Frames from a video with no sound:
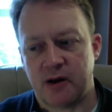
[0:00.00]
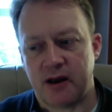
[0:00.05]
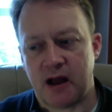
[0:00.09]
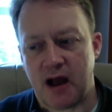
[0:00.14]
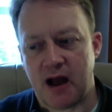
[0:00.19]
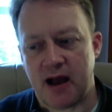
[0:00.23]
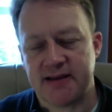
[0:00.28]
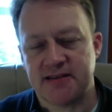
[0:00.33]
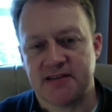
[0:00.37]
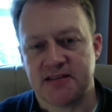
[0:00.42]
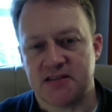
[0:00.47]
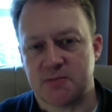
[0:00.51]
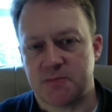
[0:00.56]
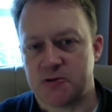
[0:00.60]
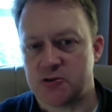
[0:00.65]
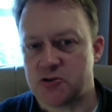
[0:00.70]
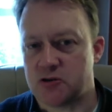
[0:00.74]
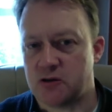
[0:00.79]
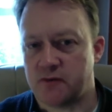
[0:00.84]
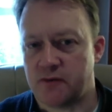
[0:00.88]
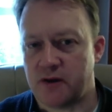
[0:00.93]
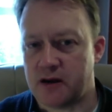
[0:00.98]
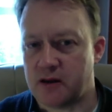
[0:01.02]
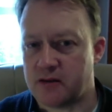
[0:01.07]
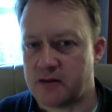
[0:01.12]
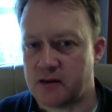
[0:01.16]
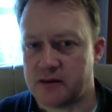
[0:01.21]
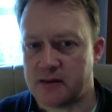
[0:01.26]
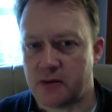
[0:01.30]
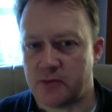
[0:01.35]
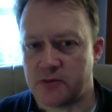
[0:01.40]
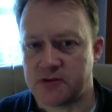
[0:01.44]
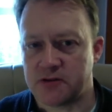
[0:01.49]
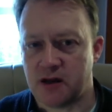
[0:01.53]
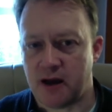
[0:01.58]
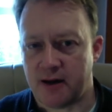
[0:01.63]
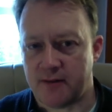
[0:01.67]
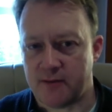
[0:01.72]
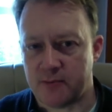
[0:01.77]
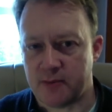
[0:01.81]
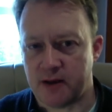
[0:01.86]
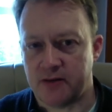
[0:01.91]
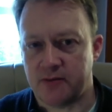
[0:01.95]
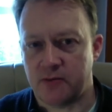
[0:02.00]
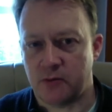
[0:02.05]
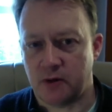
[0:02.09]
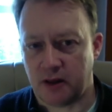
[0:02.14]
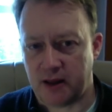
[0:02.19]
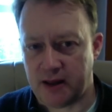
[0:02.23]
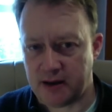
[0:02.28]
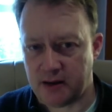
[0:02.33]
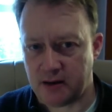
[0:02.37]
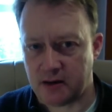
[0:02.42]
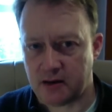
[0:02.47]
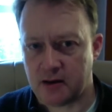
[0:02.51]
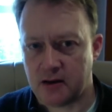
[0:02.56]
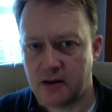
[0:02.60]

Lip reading: high suspicion of anything that was government related.